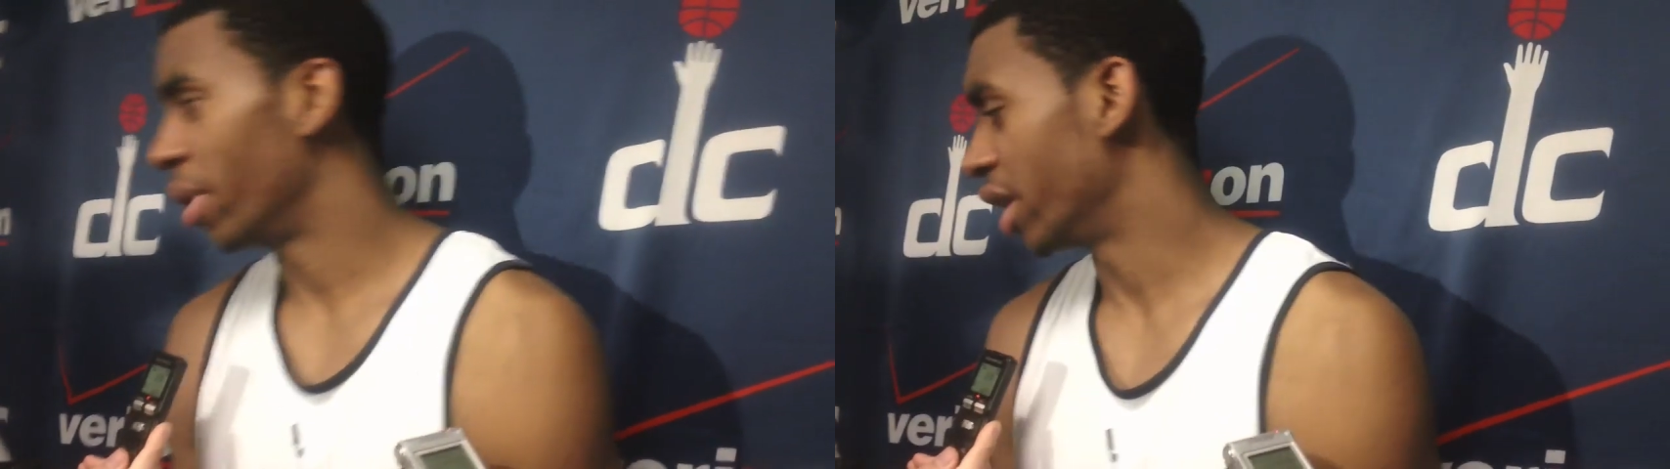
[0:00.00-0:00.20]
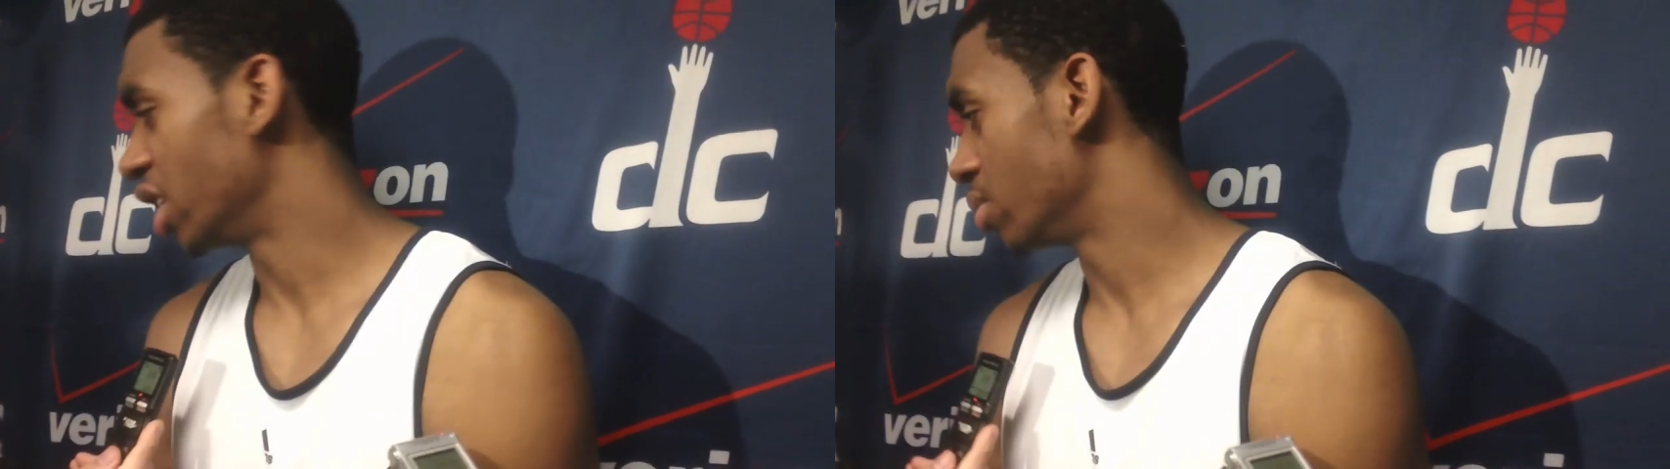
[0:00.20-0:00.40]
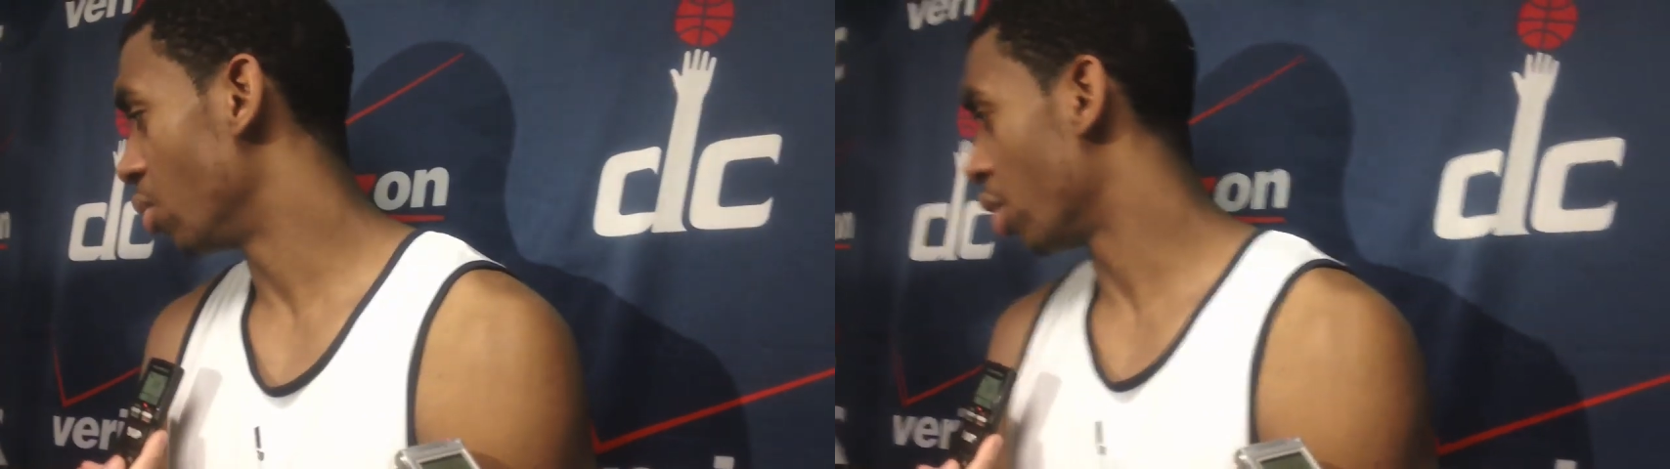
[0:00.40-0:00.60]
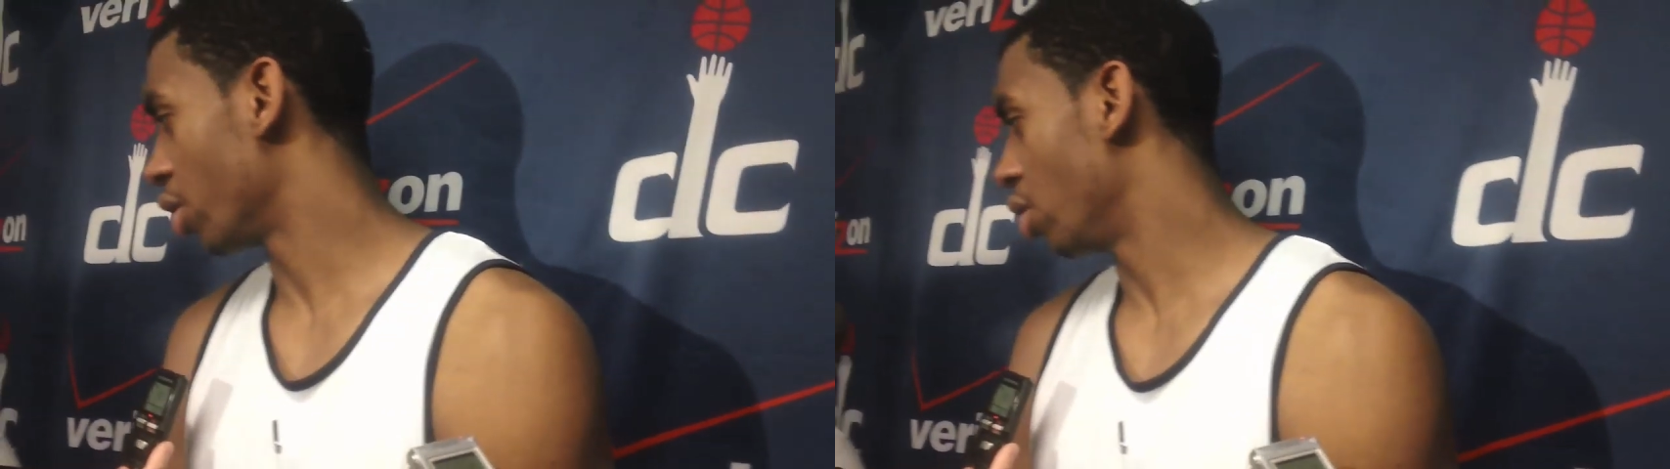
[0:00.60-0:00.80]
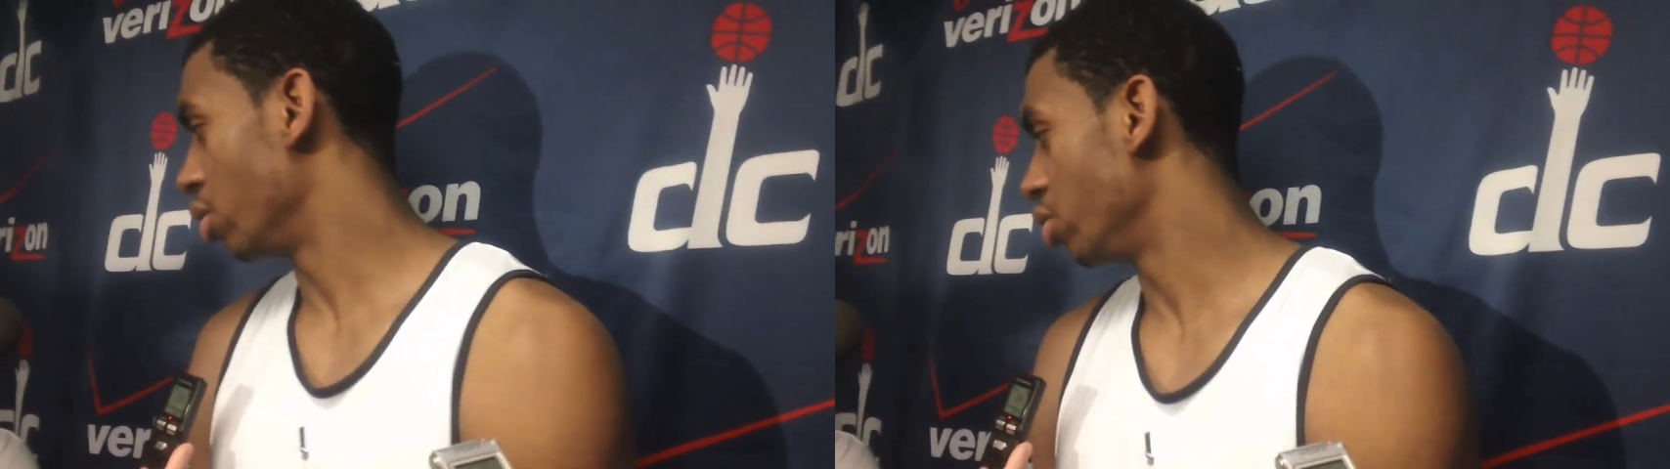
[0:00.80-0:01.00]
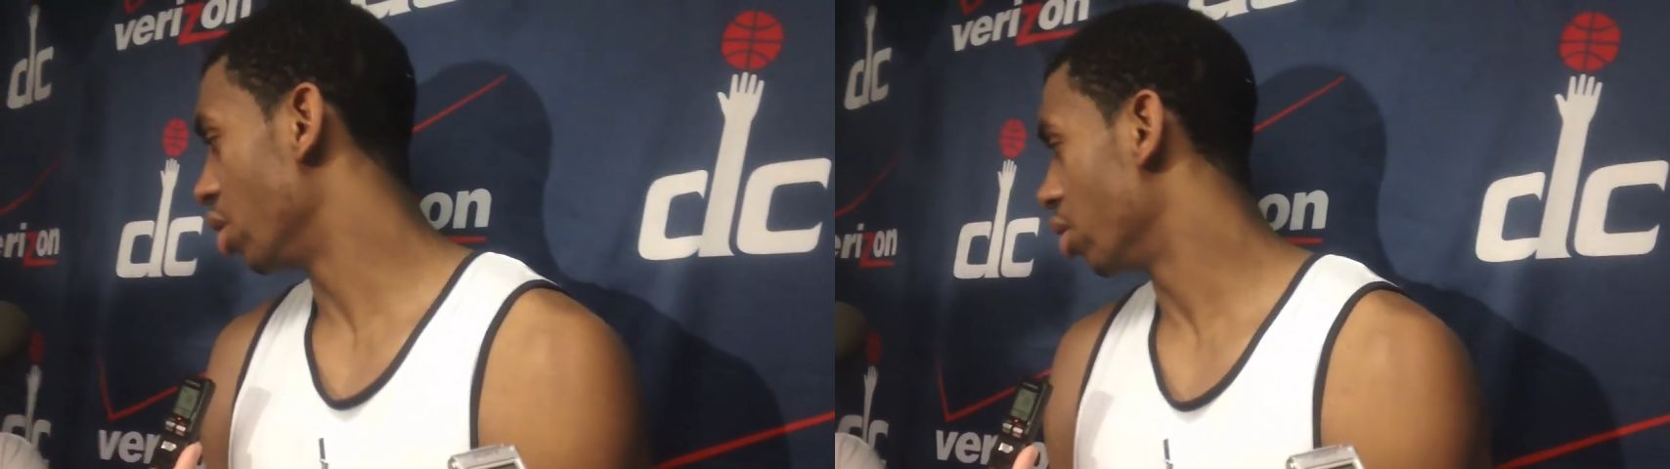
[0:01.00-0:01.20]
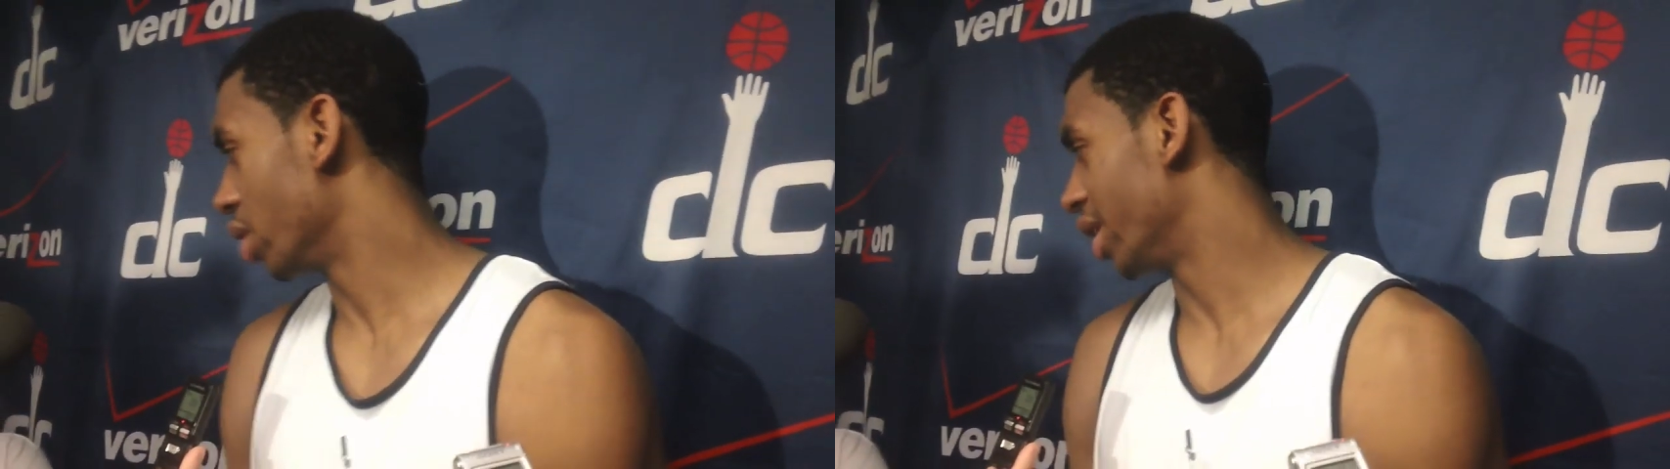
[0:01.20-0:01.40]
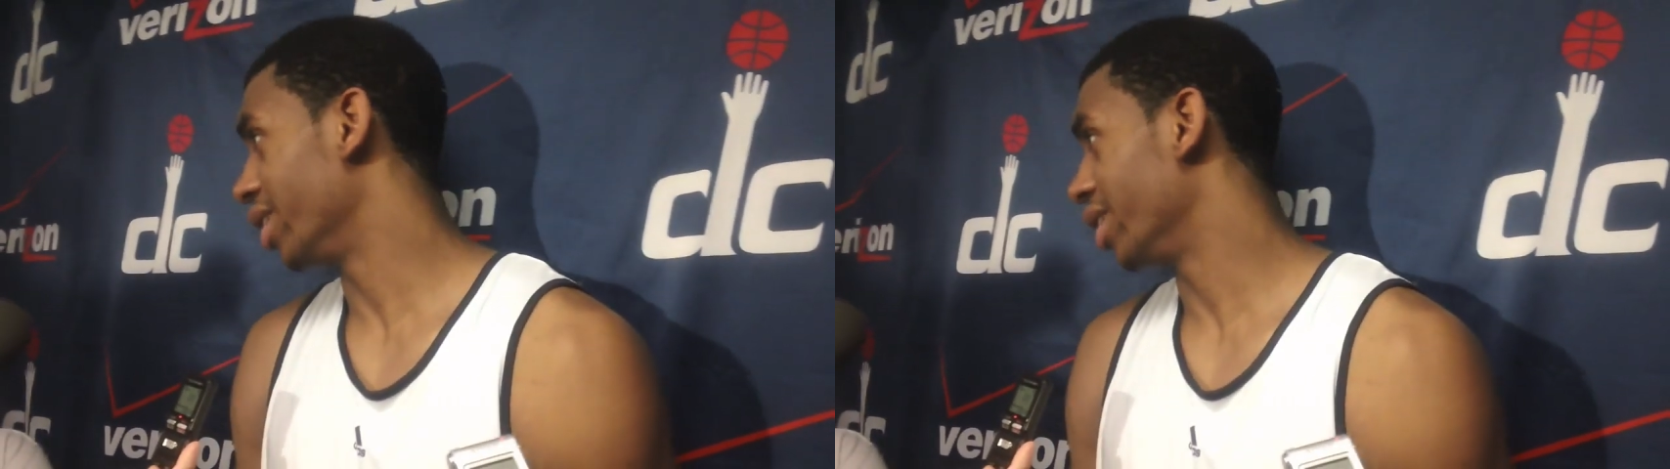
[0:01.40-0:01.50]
But I've been working on, you know,